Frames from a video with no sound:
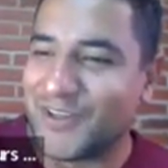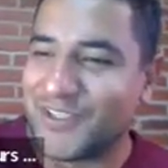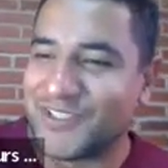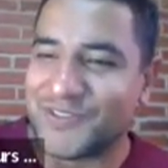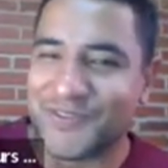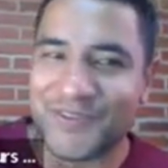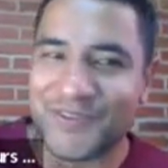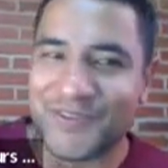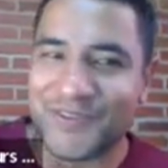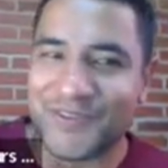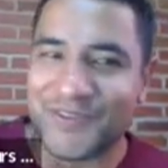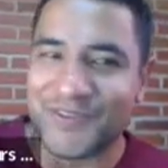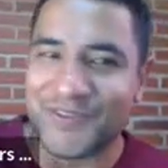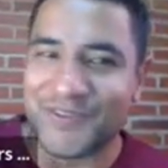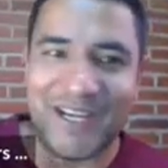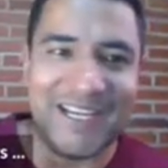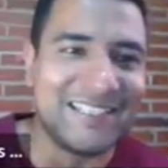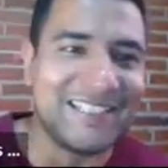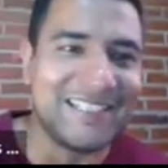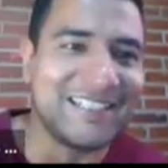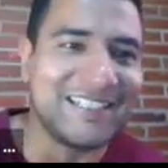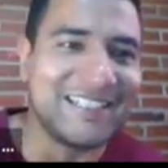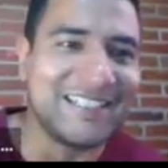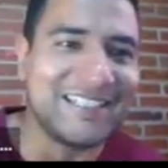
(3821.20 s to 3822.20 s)
these courses,
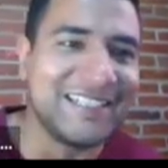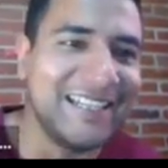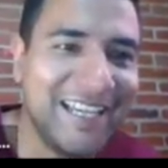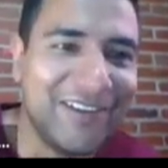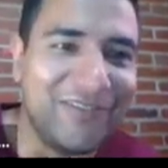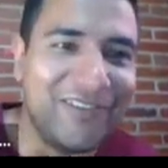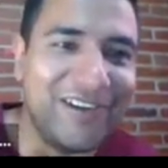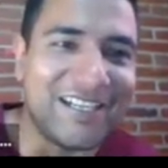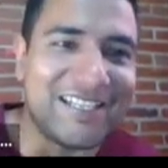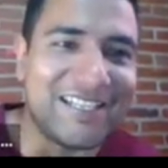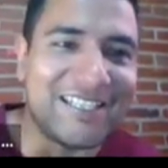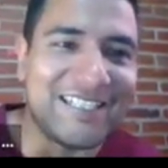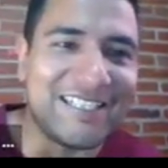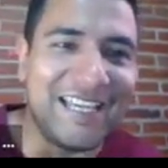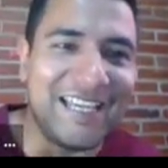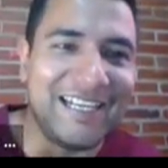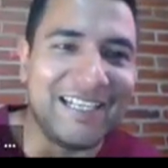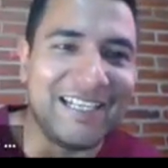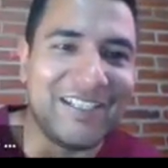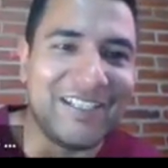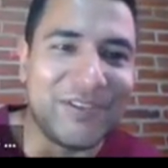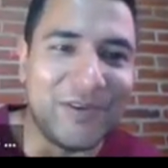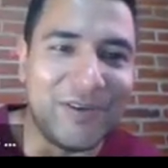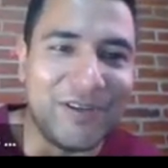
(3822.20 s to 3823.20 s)
right?
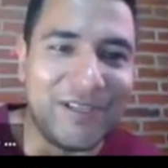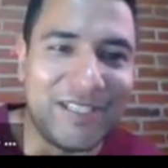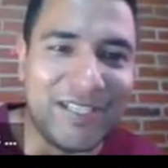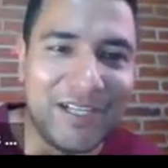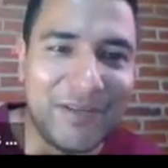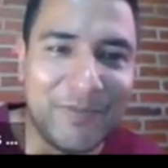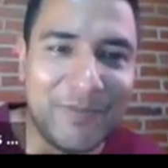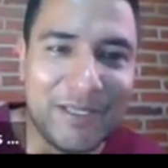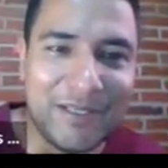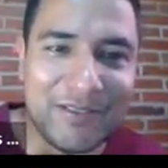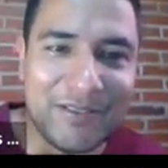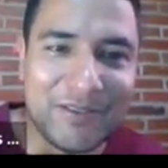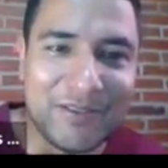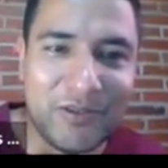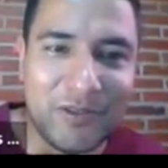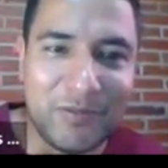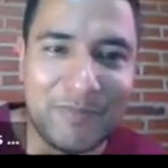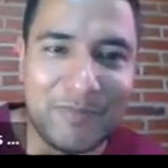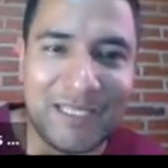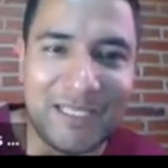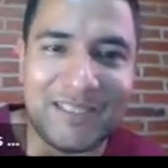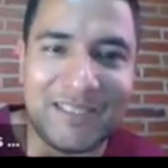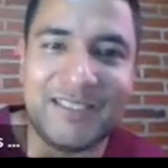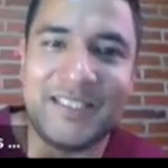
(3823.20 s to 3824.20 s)
Very exciting to retire
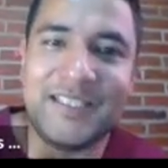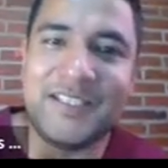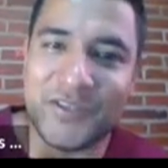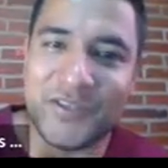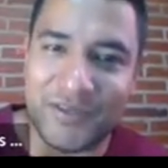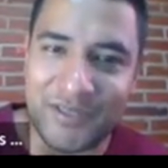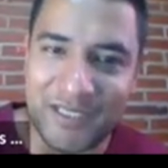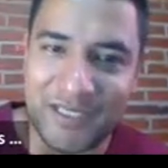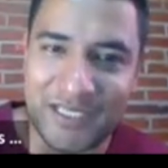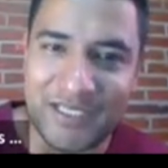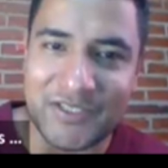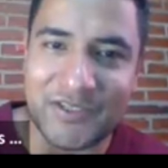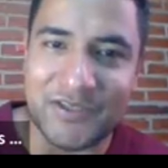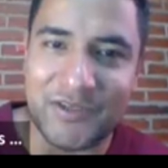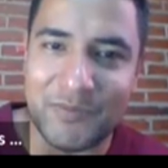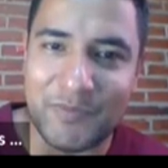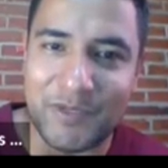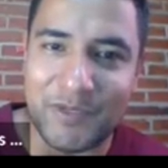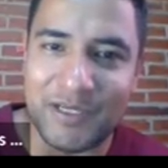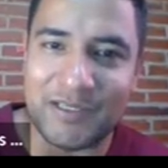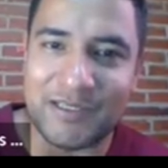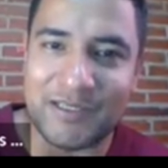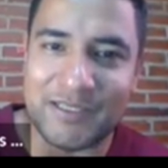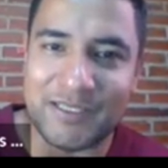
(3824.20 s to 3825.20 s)
middle school math teacher, an
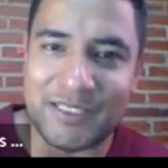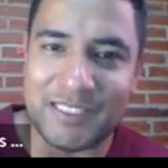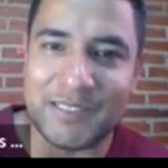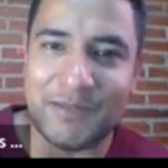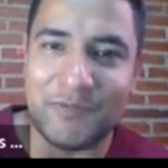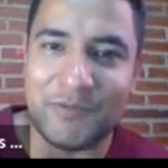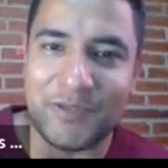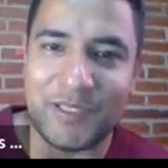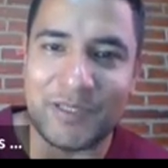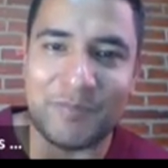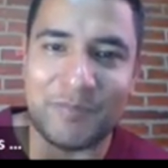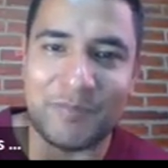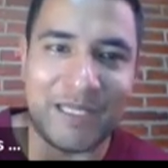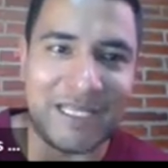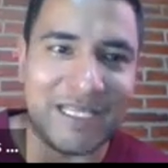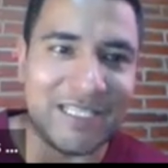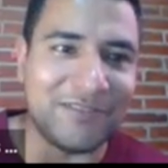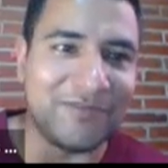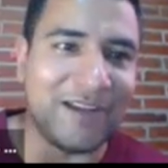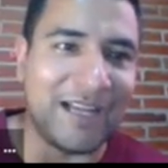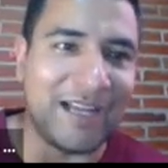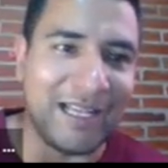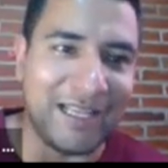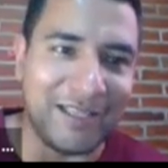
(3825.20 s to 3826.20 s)
ancient numerical system
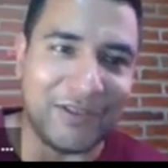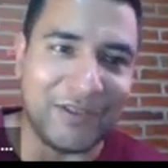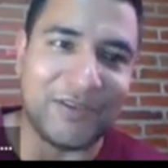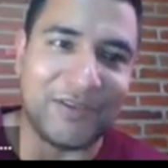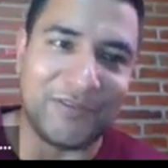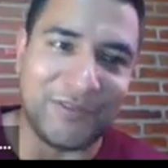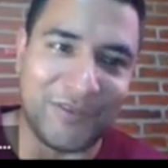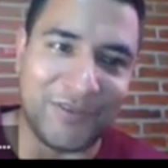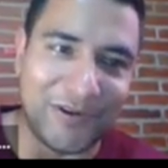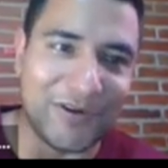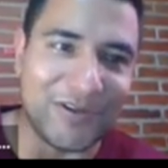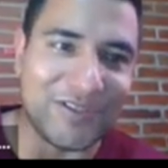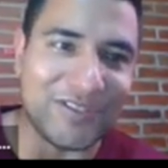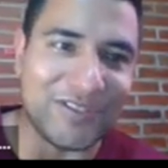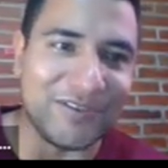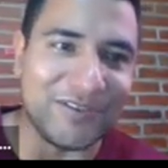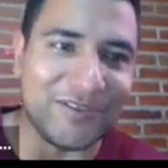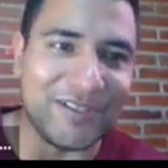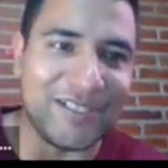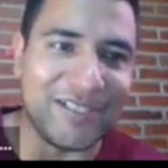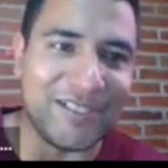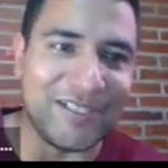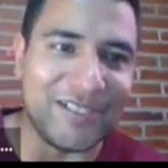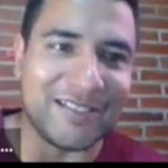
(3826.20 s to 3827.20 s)
with place value. Of
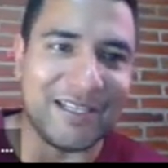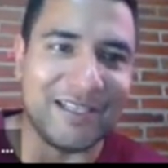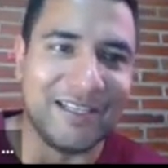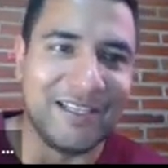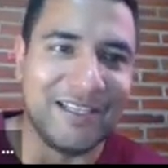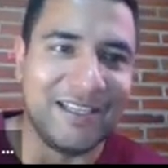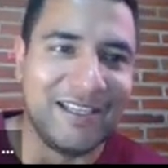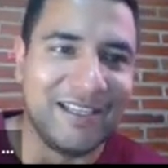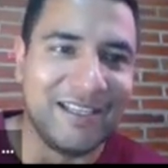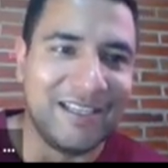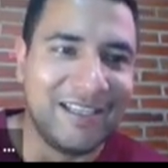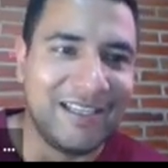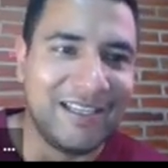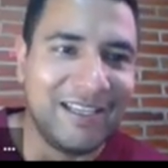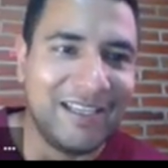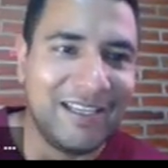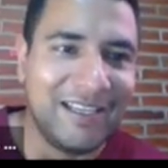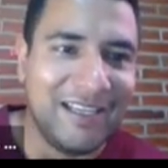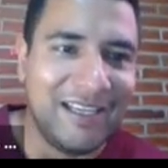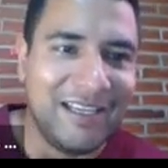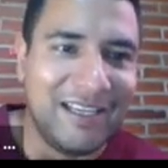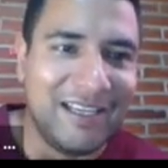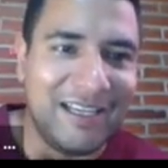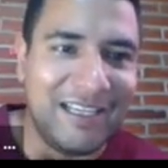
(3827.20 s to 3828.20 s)
course, Teresa.
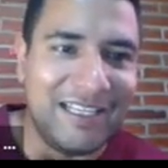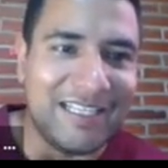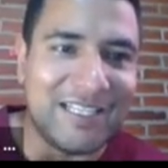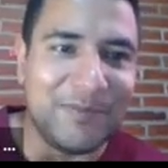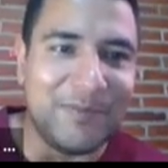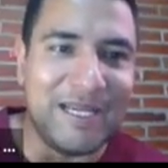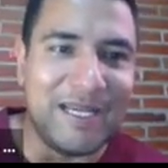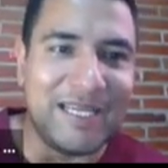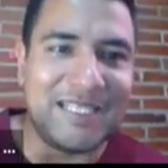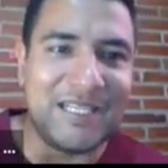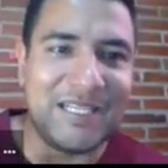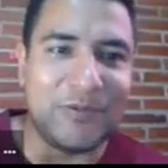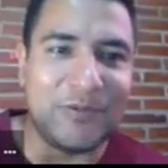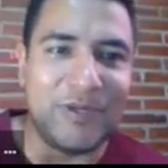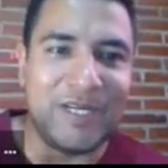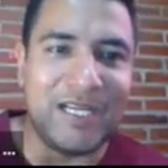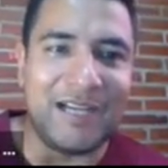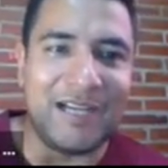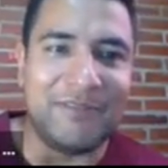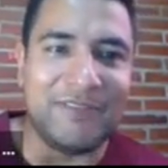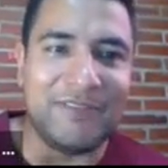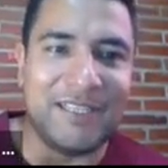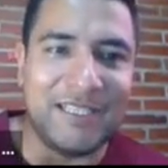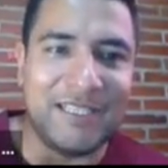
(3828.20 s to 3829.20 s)
It's
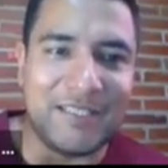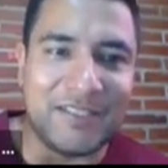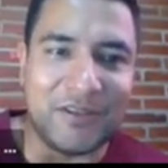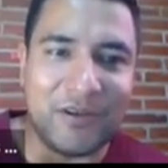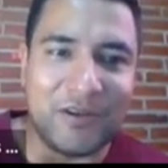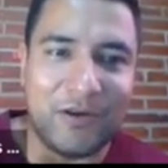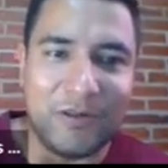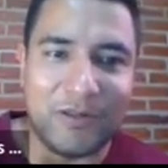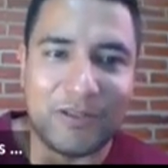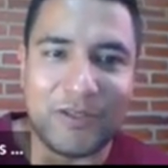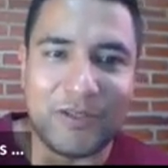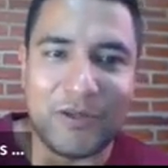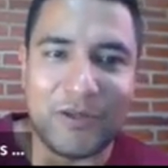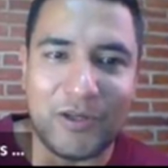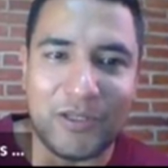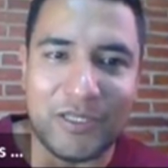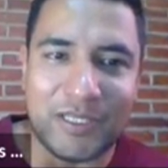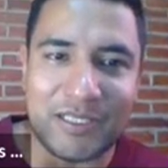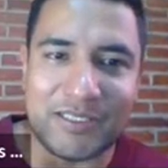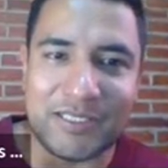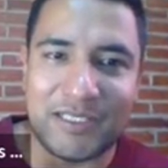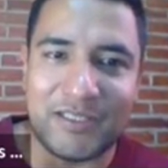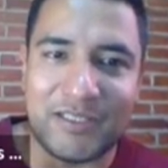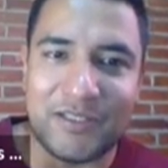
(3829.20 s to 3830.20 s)
amazing we have these
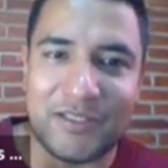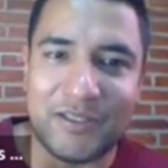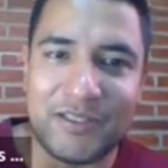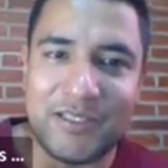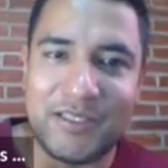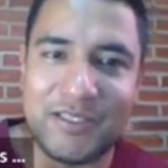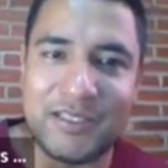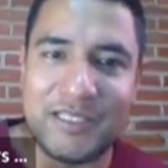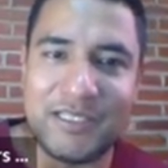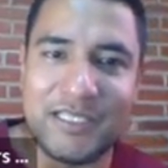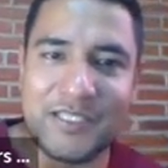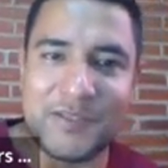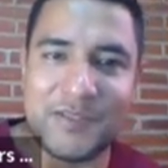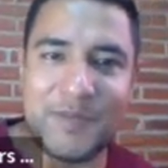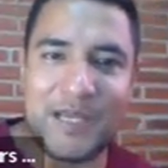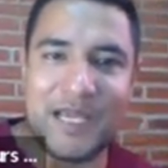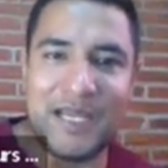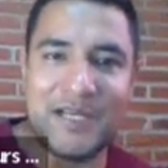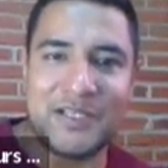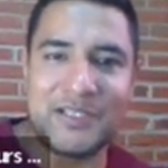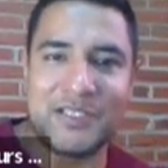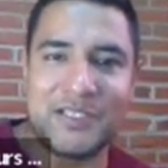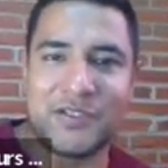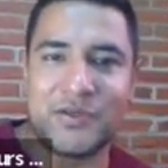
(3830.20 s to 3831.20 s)
old codex. I thought
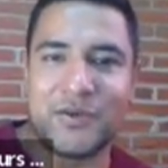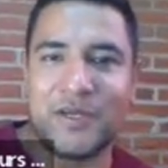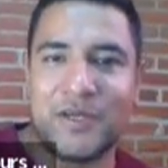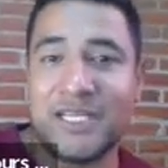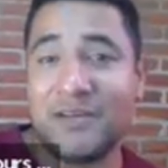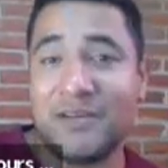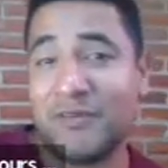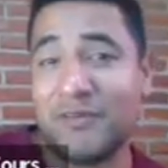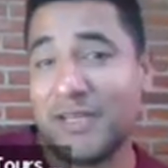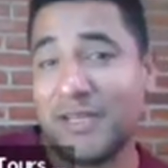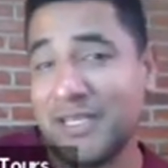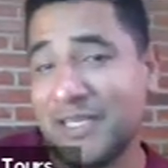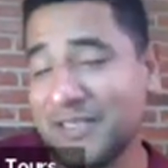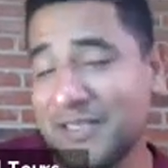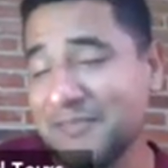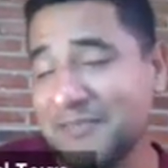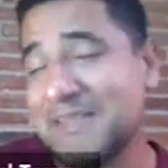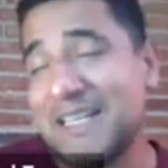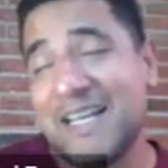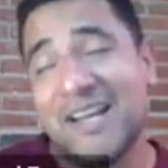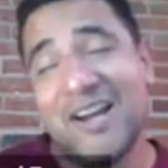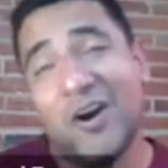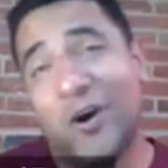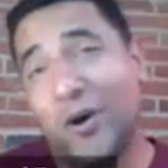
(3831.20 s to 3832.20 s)
the Spanish destroyed
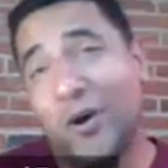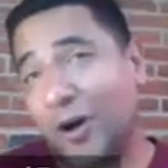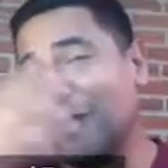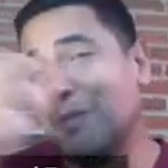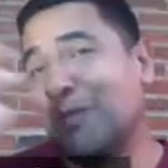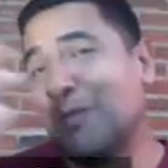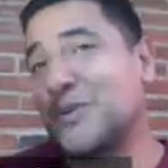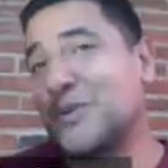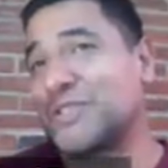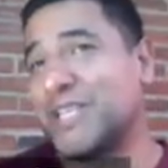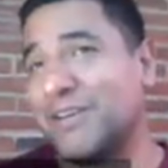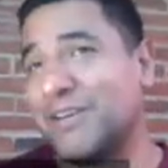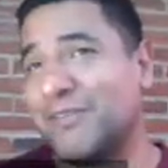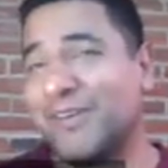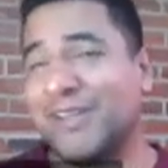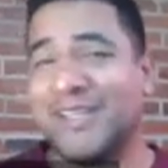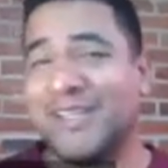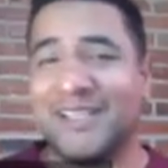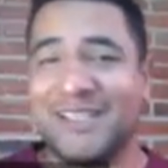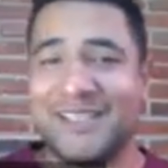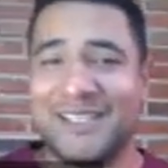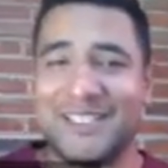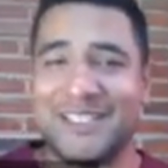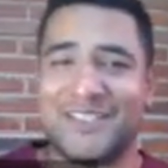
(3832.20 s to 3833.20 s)
everything,
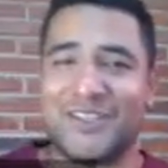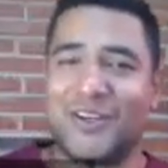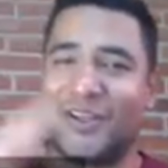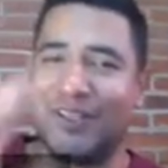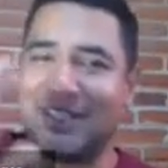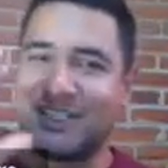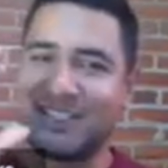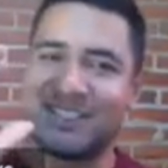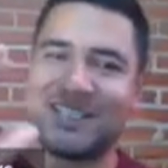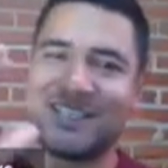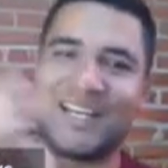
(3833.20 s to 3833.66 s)
almost everything. These